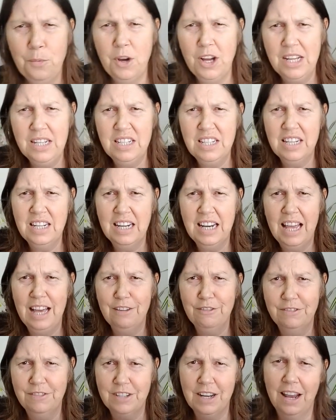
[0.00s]
why I did
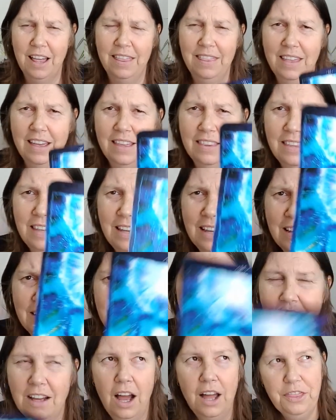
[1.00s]
love like that there.
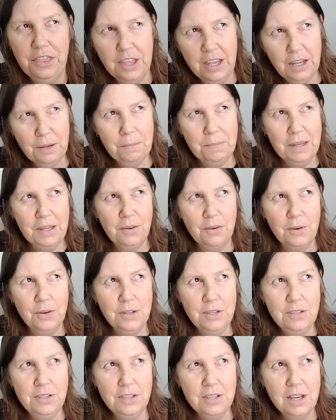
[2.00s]
I think
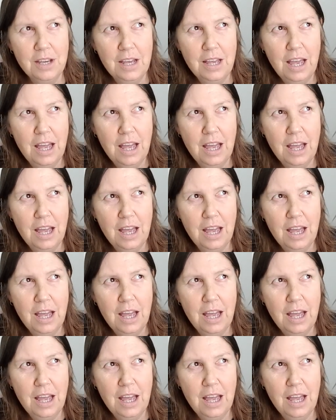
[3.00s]
because